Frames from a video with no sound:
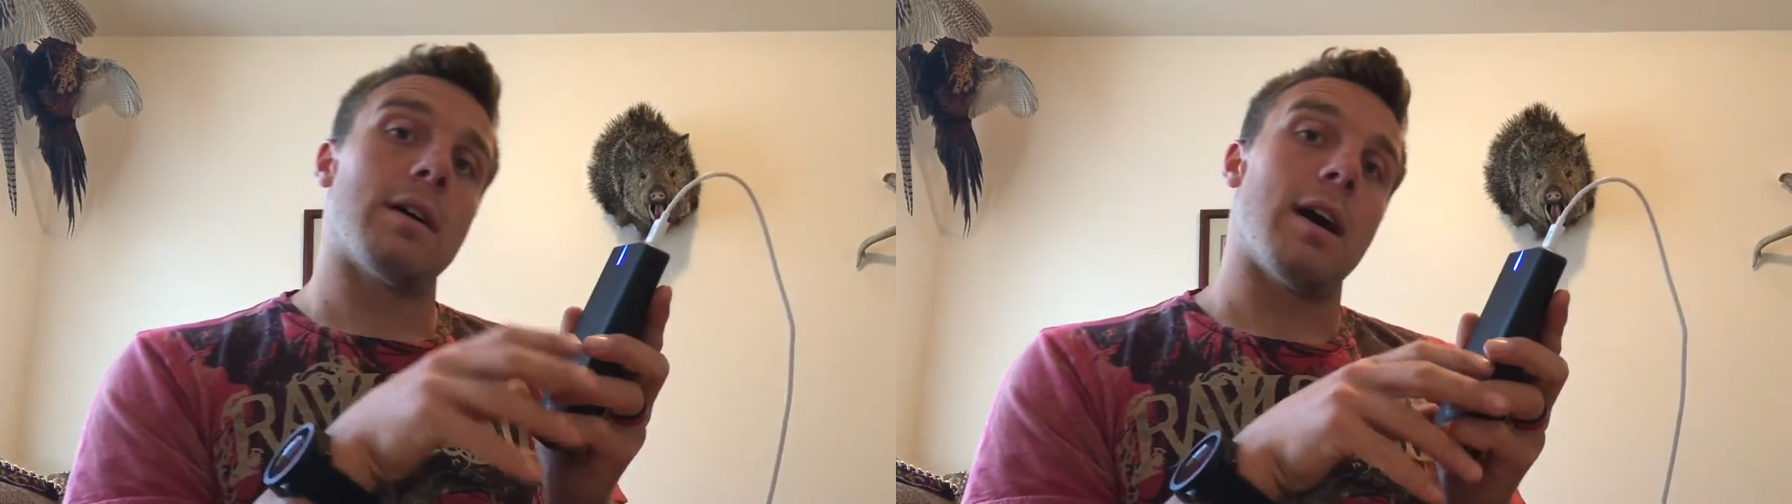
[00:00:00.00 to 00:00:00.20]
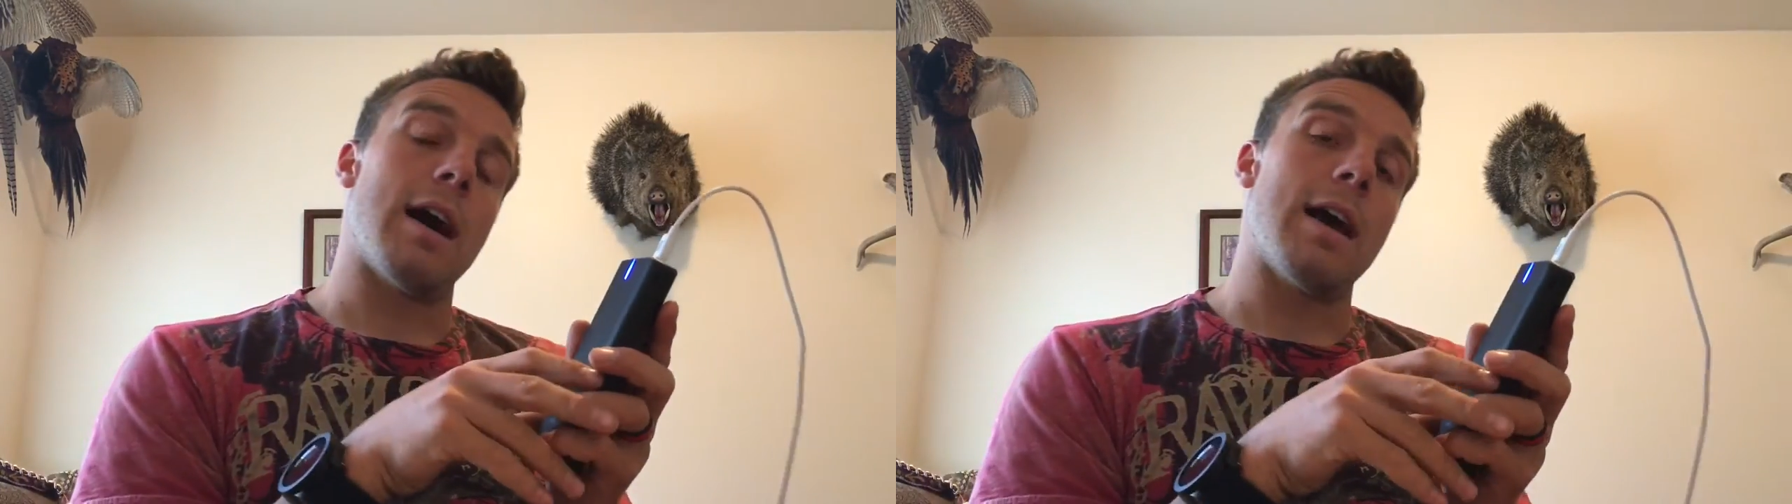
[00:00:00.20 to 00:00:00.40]

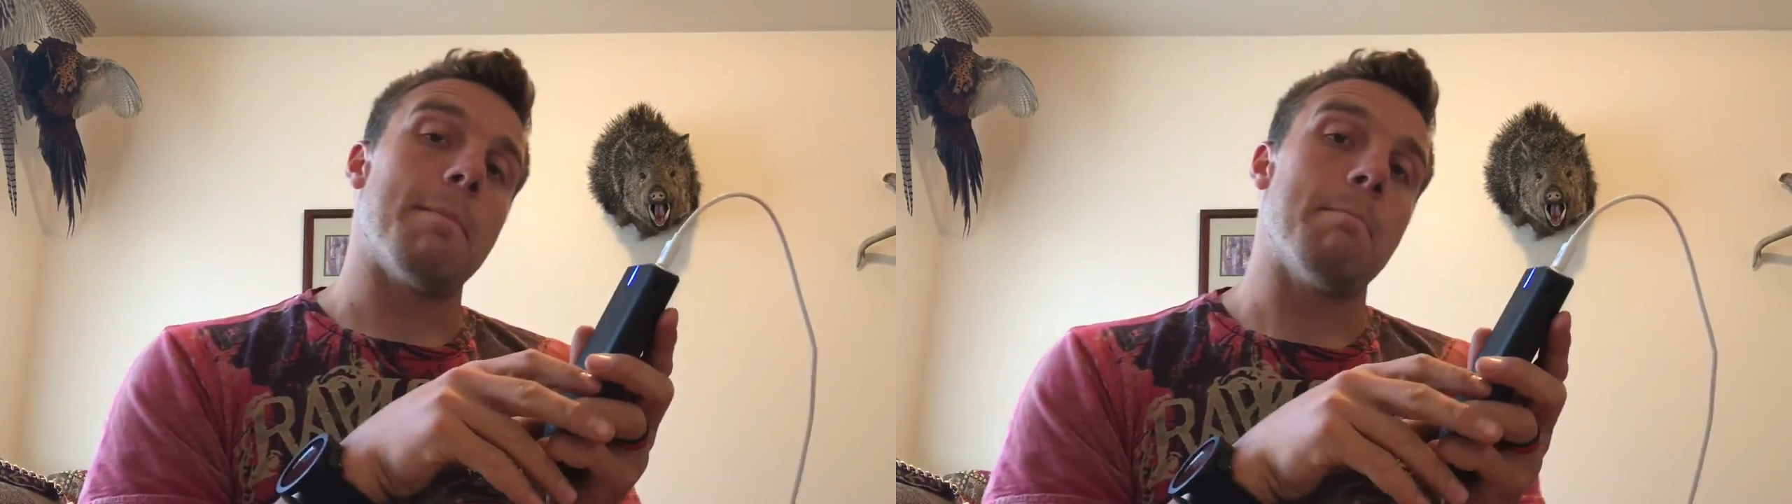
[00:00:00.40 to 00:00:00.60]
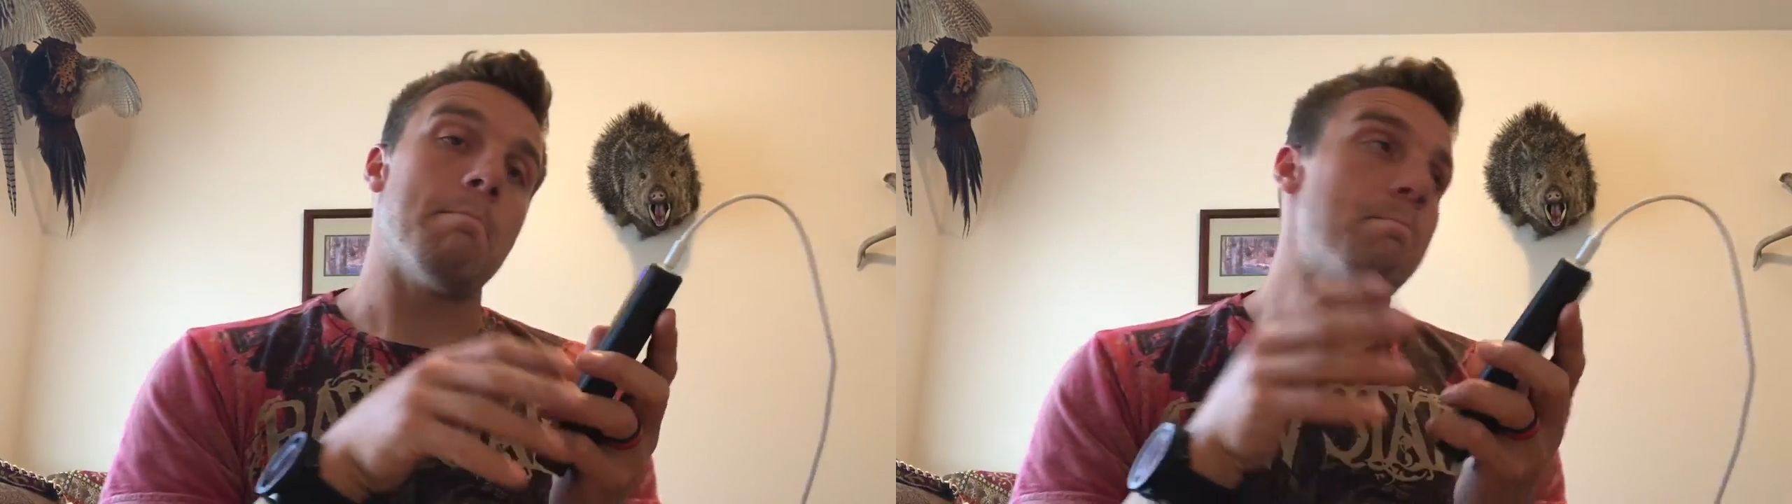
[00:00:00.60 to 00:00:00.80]

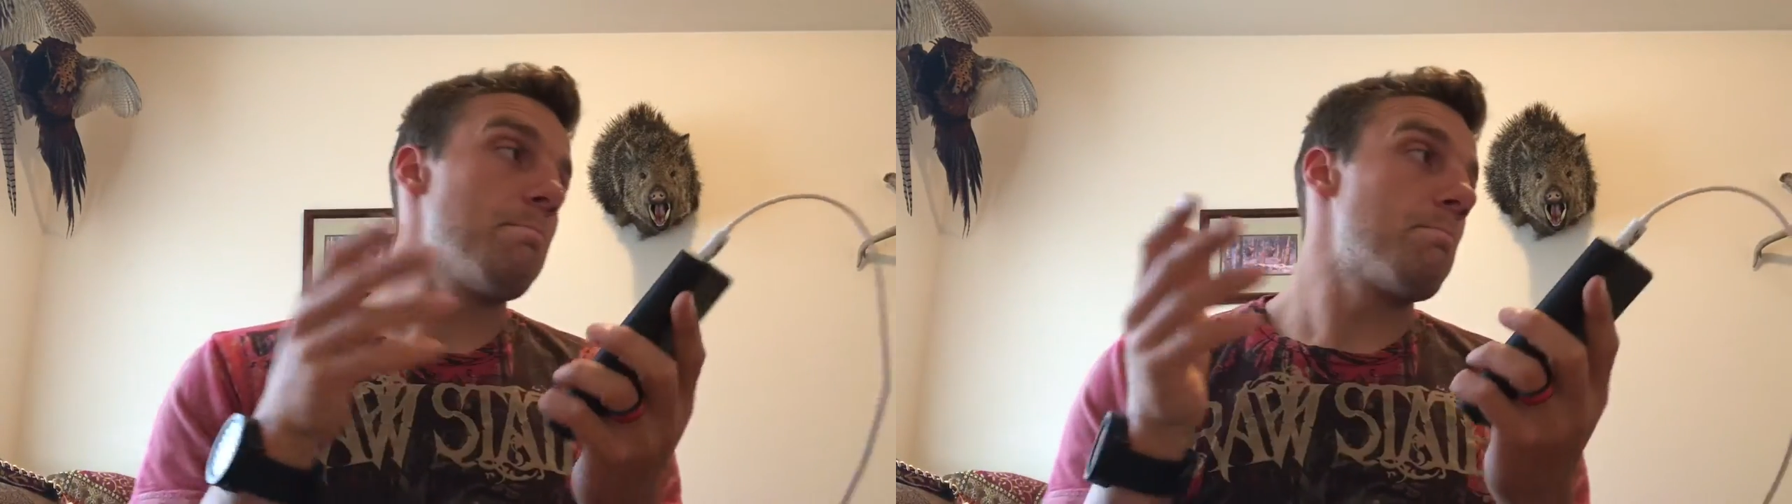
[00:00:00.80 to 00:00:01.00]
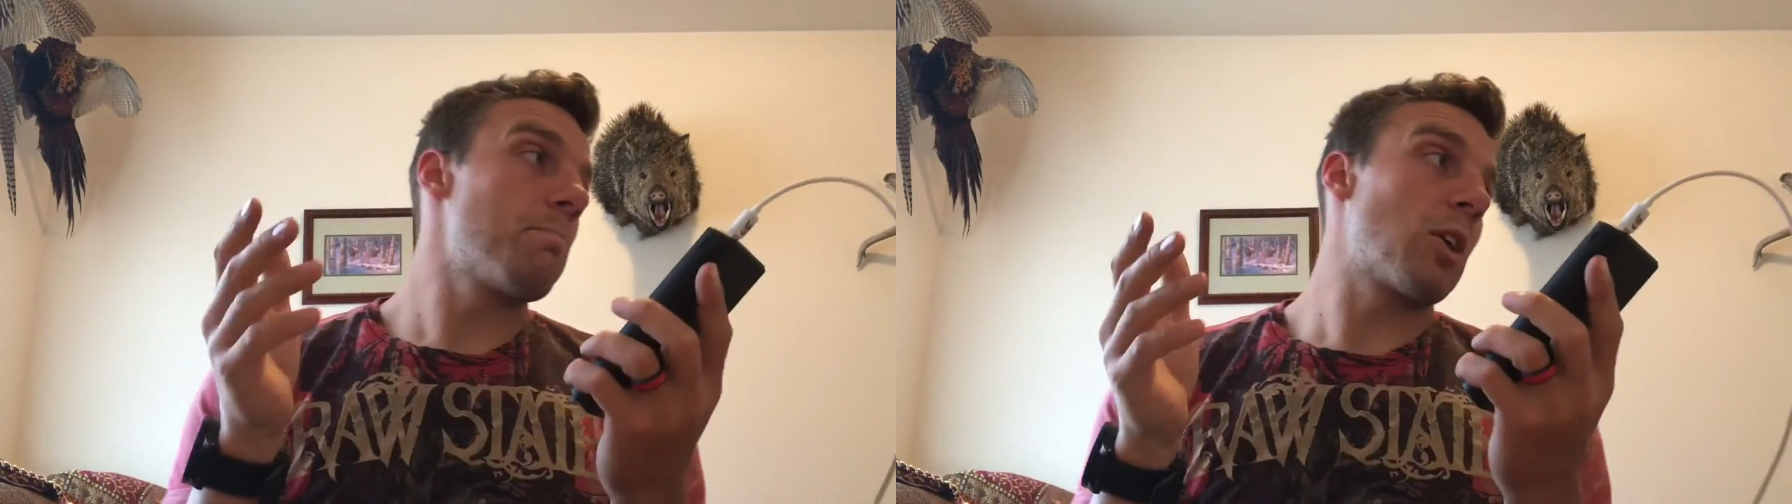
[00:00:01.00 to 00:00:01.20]
I'm
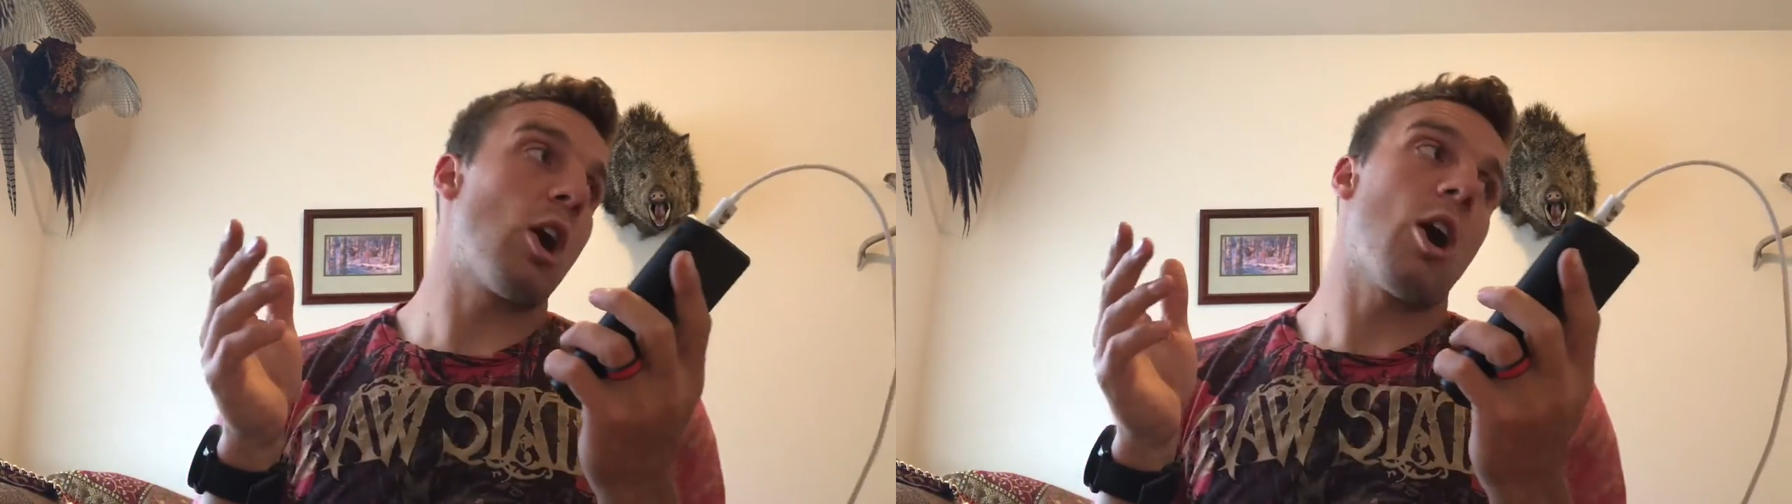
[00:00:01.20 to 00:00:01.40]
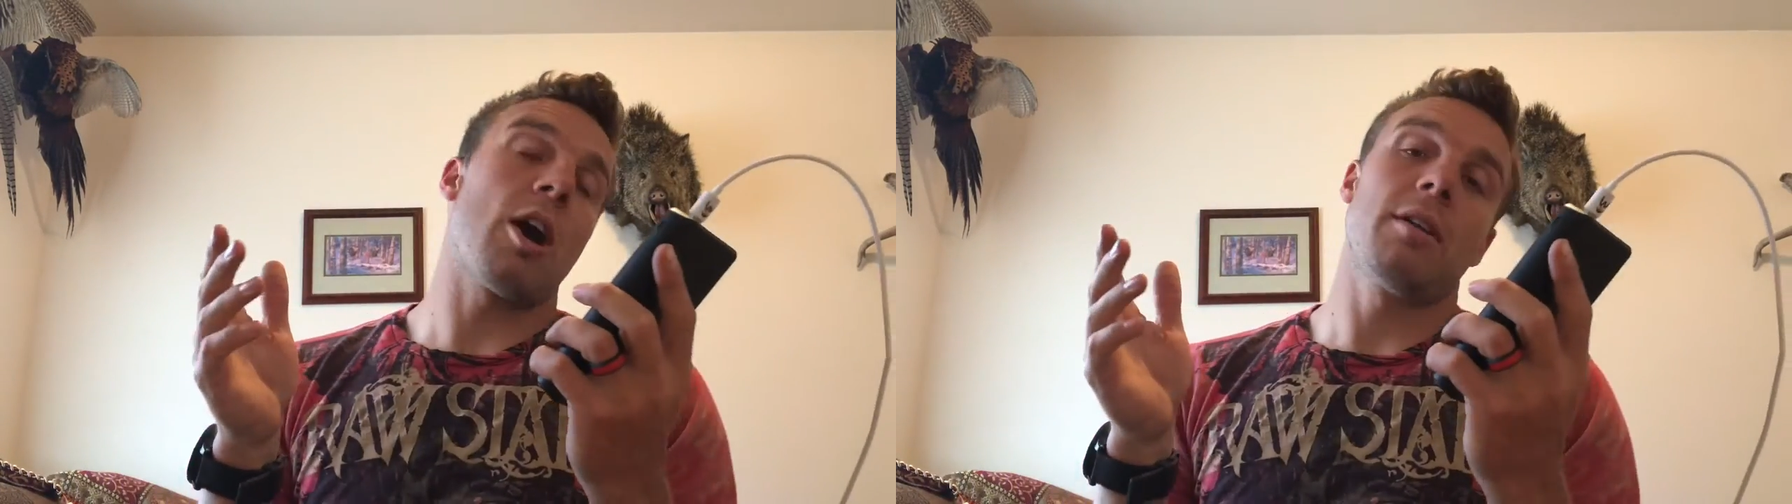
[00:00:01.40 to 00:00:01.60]

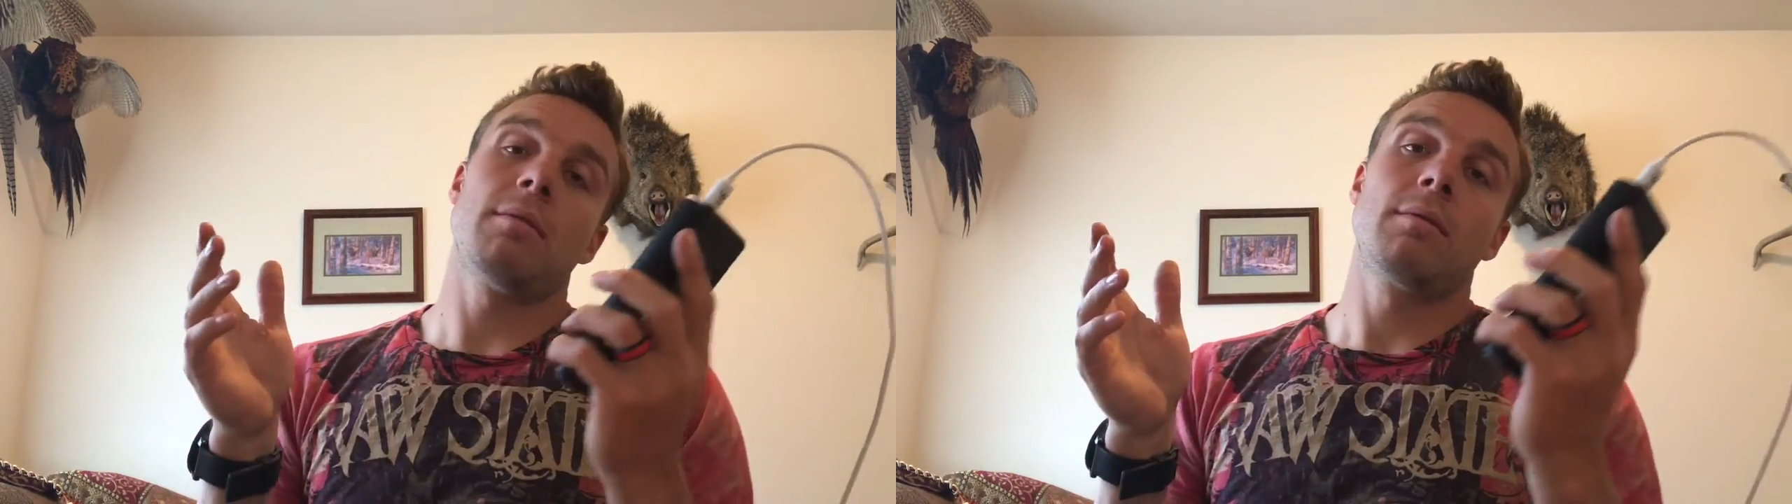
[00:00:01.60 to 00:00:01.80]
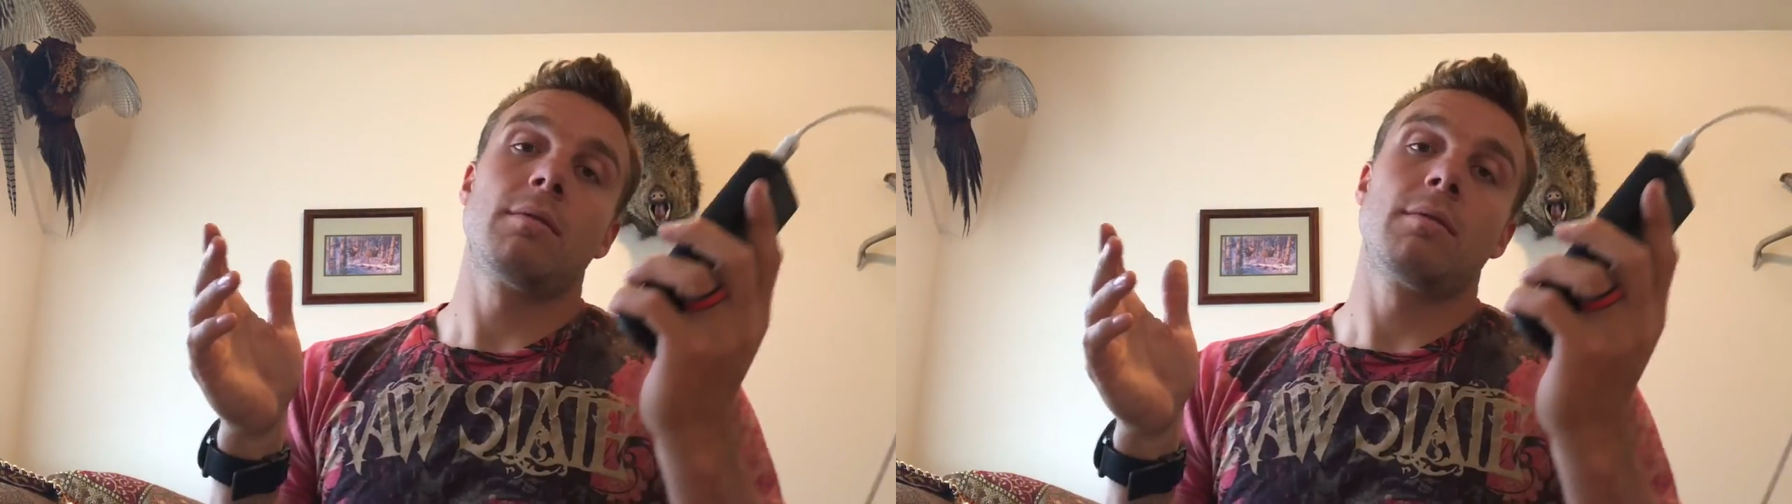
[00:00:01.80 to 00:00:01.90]
gone